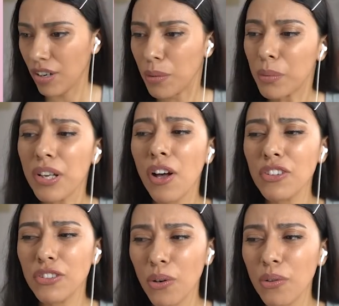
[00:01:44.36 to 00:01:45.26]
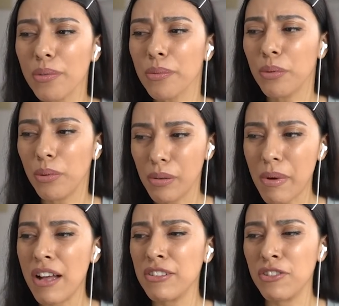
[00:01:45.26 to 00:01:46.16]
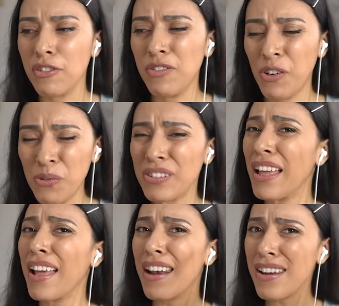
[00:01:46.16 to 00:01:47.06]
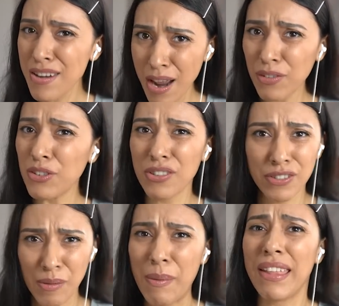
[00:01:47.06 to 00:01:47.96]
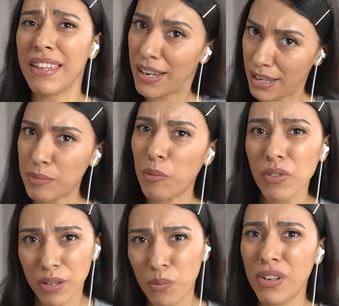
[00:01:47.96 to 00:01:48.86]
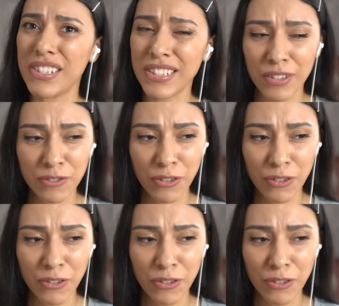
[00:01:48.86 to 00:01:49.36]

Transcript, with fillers: Alright, we all know the rule about two phones. Never trust a man that has more than one cell